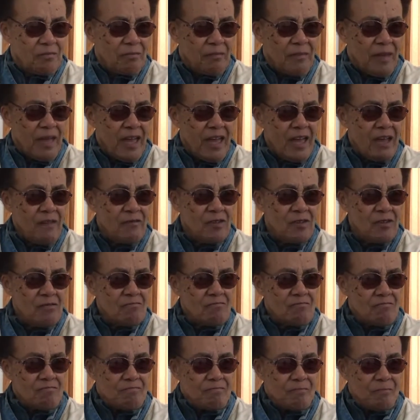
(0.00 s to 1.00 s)

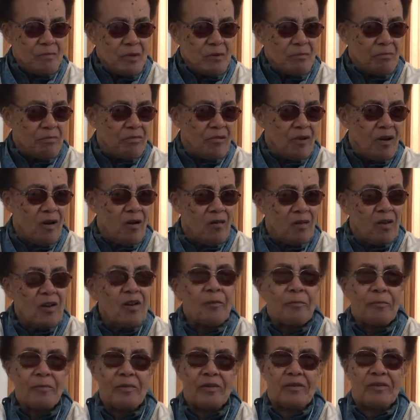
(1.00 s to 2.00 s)
having been brought
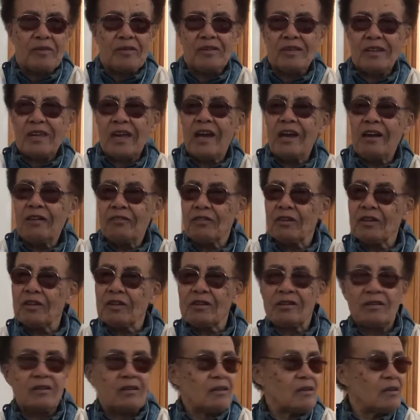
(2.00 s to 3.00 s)
up
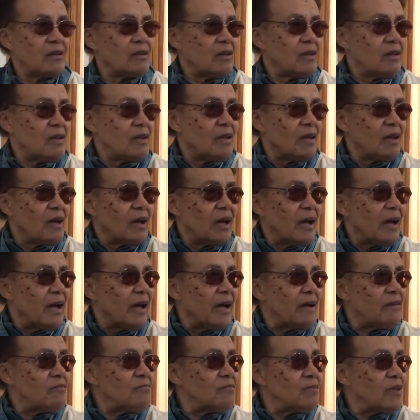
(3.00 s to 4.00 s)
Catholic,
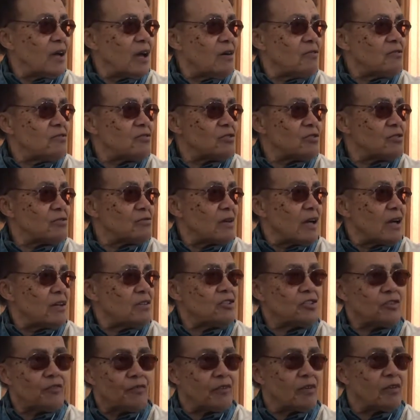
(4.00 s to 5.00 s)
I
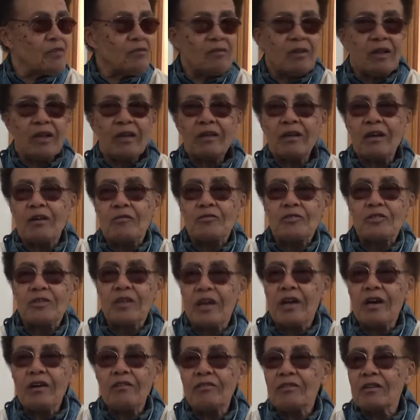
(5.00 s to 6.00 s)
just felt like I was
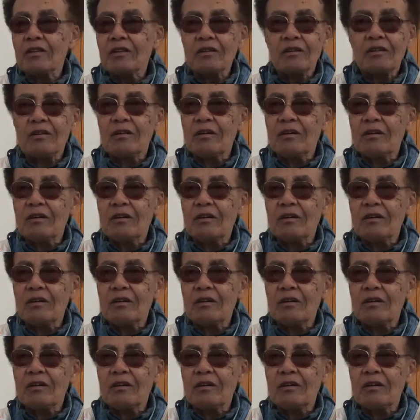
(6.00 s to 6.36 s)
Catholic.